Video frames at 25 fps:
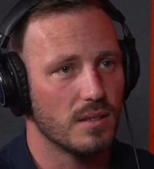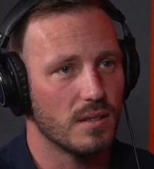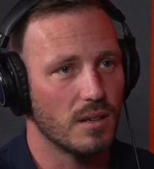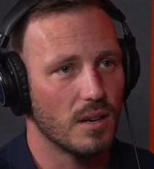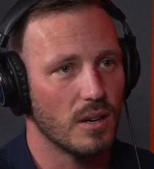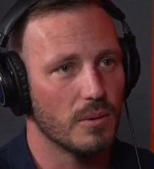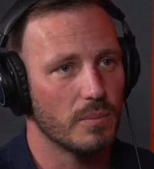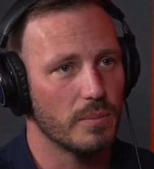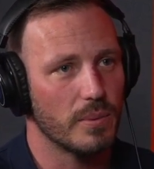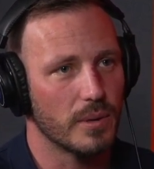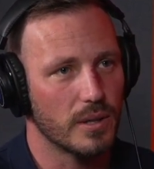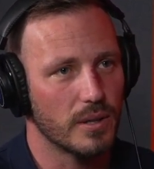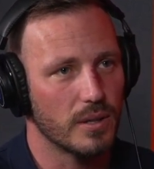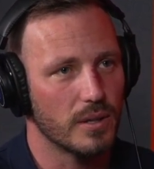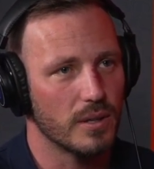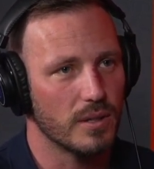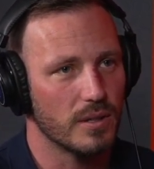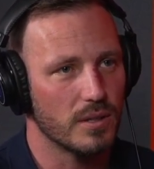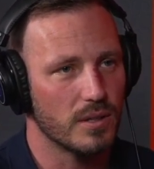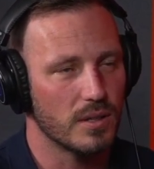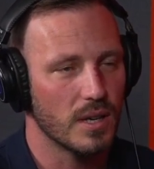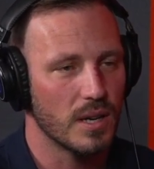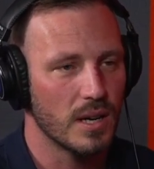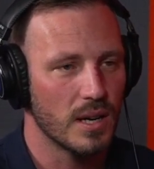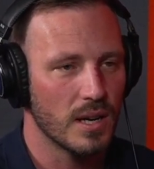you know,
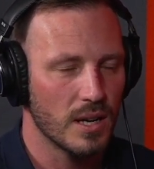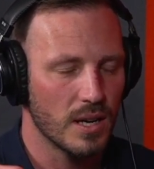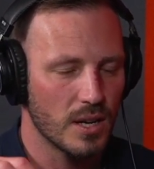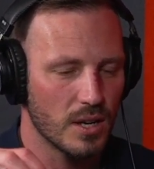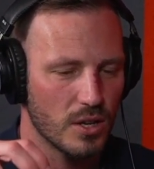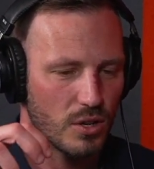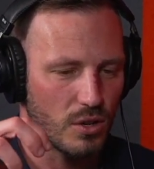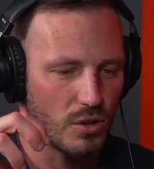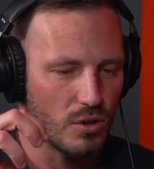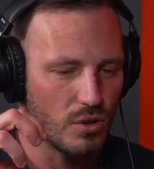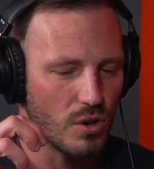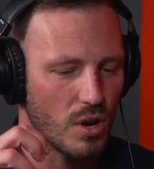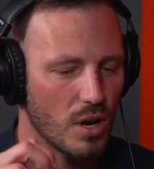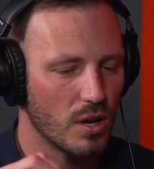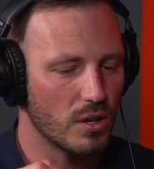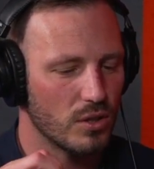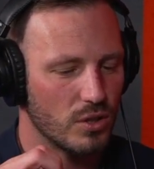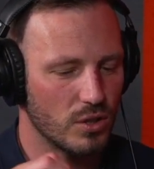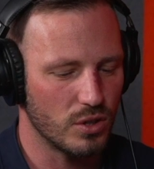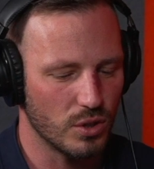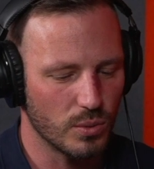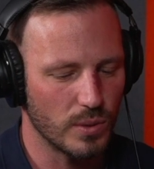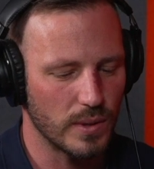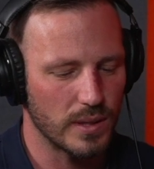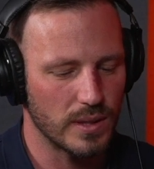because you're not
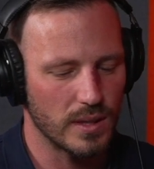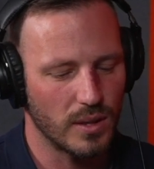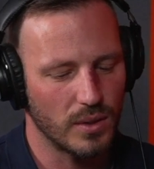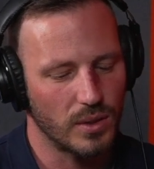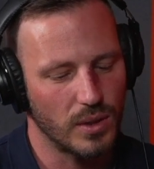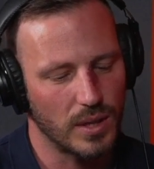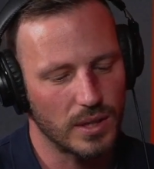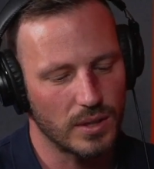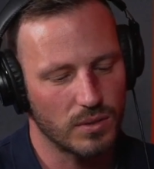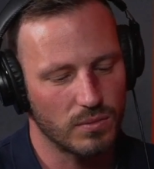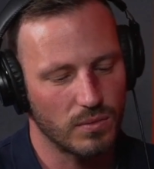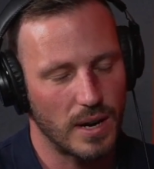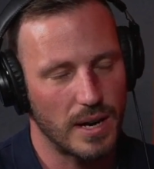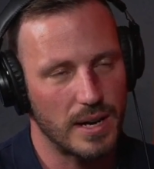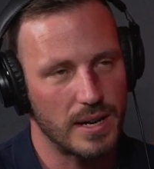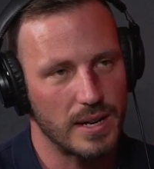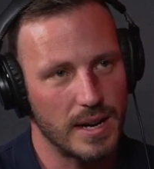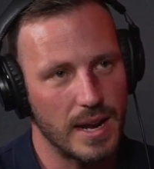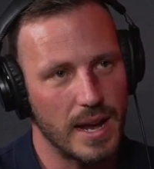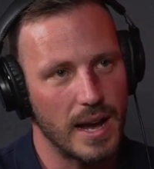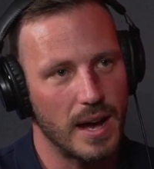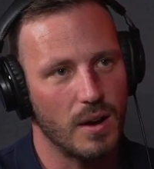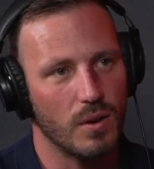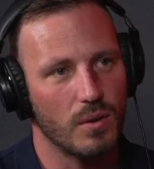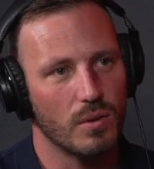doing the things right
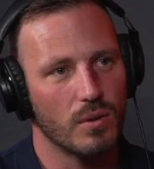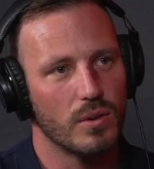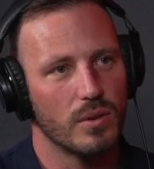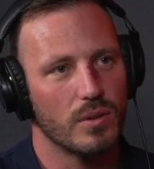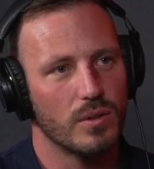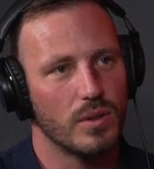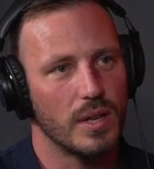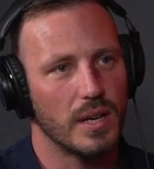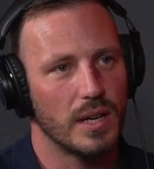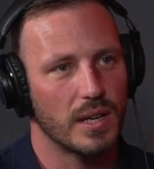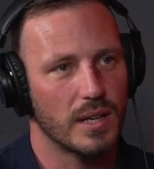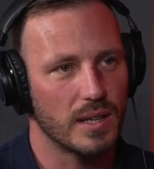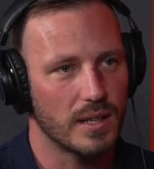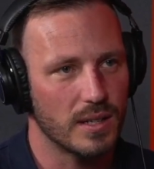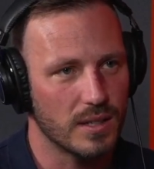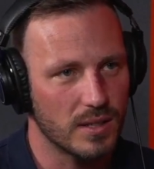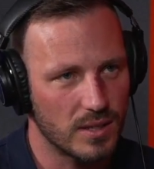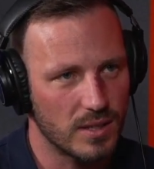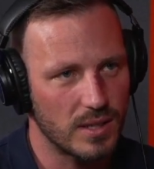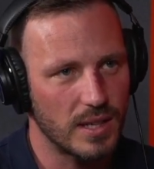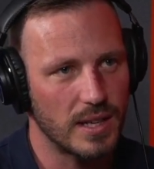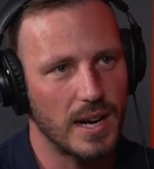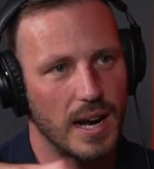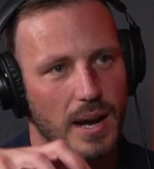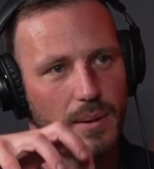now that are going to
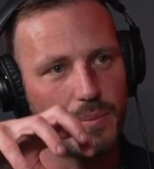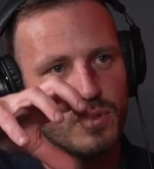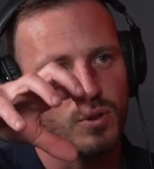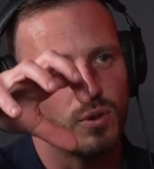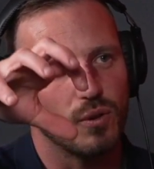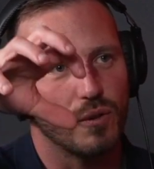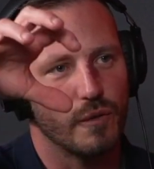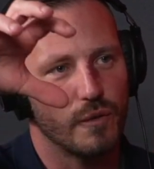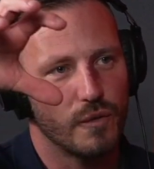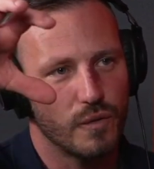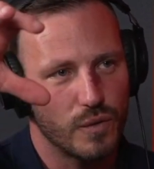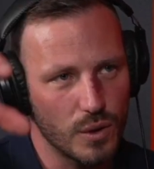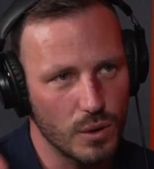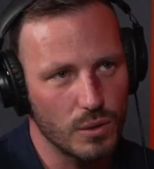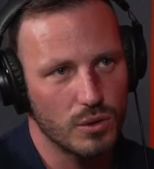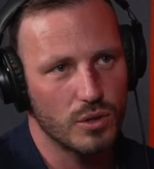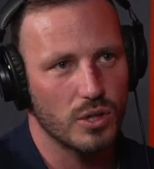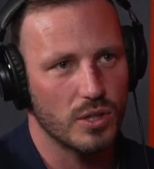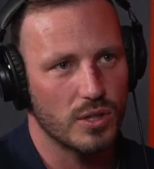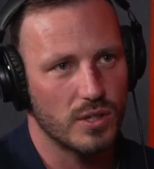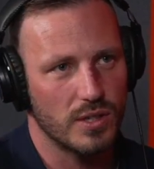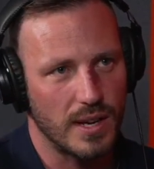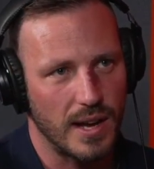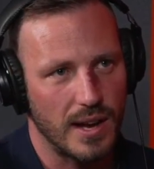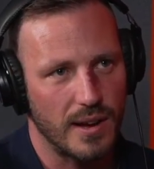set up your future
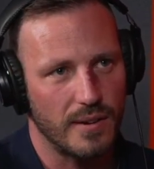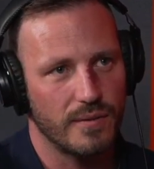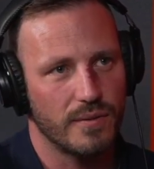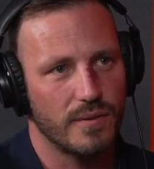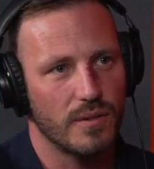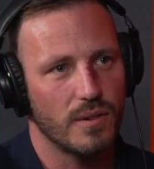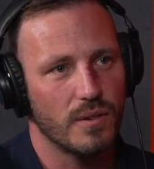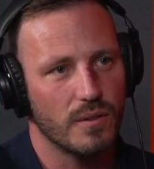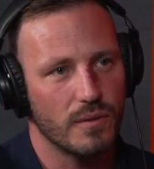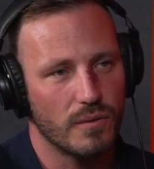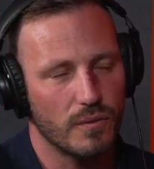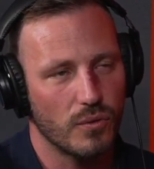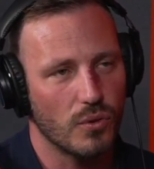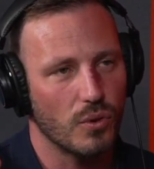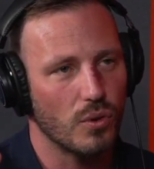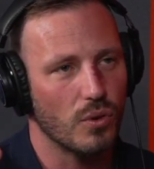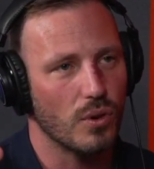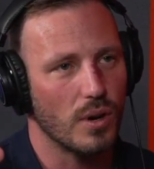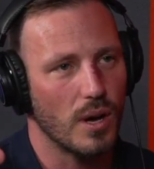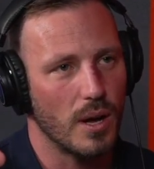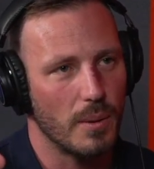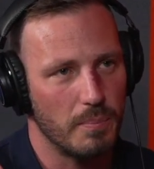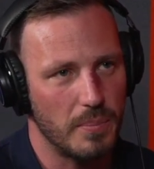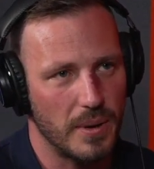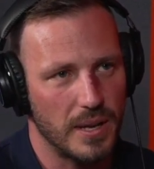self for
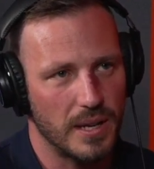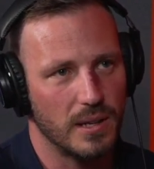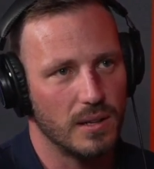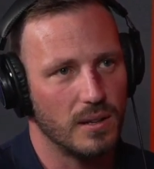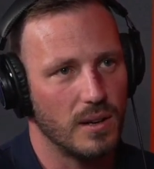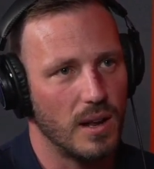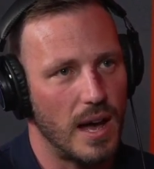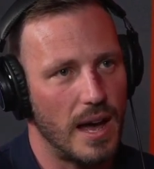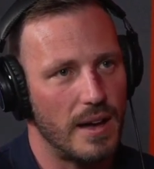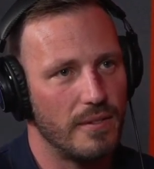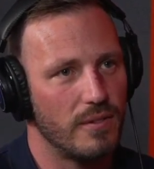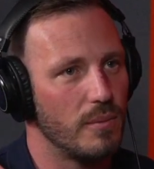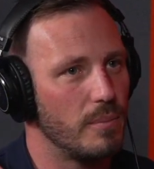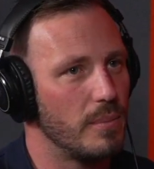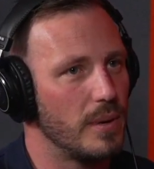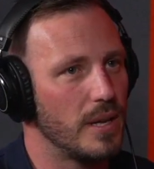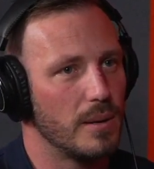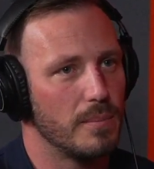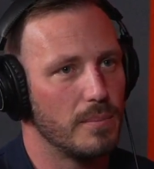a better life, a better